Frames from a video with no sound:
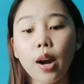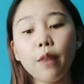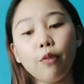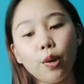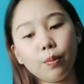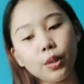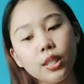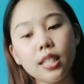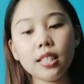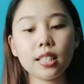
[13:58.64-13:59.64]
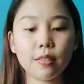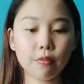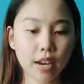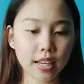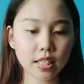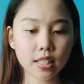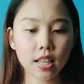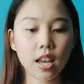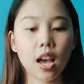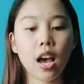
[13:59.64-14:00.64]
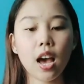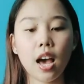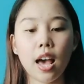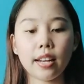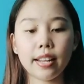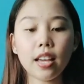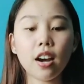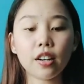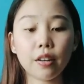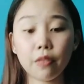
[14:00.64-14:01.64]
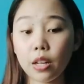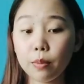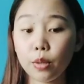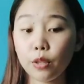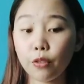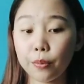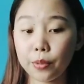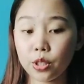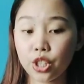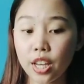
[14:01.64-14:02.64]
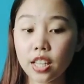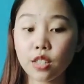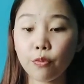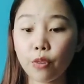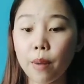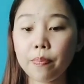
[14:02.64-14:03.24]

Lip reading: Lastly is Ethernet. This connector allows